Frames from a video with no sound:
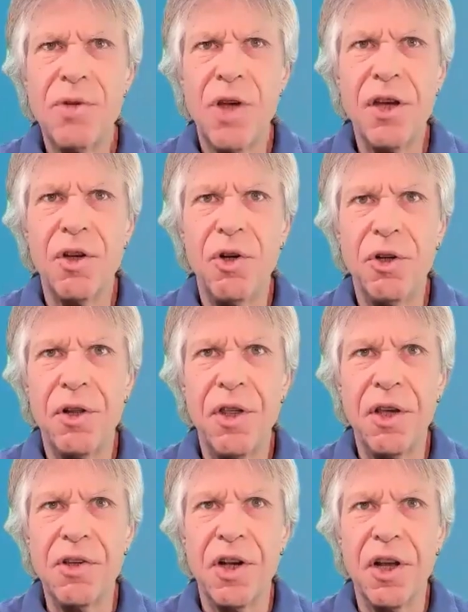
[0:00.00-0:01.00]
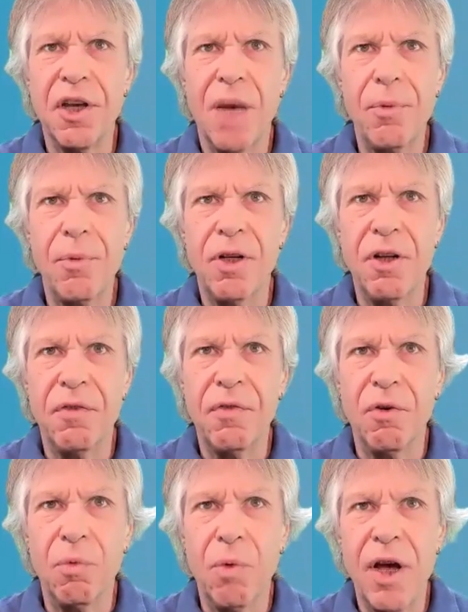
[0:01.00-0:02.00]
like you looked at things in a couple of
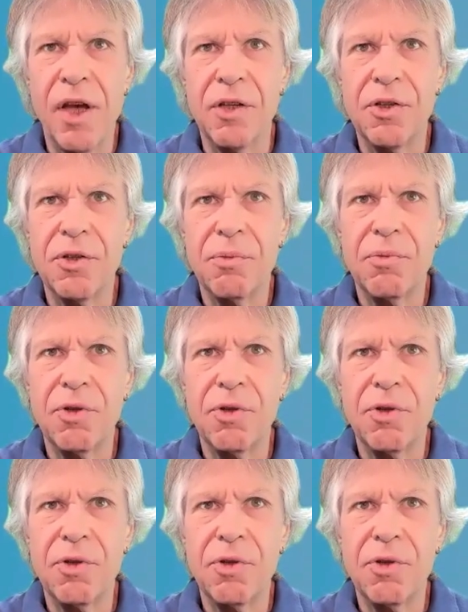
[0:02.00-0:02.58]
different ways.